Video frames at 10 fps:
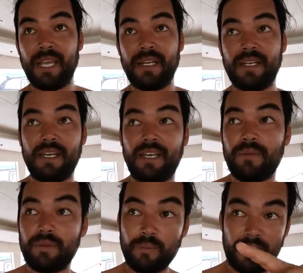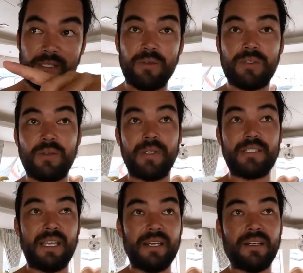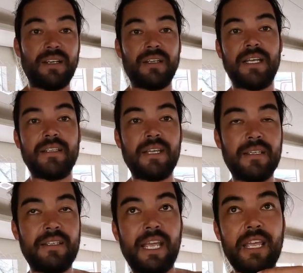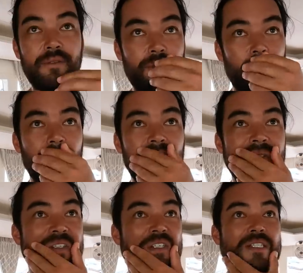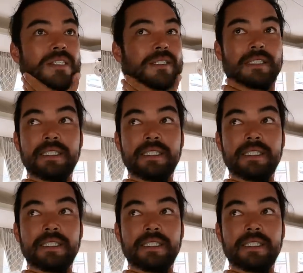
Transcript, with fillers: And uh, when there's also a tender, a, a dinghy involved, it's just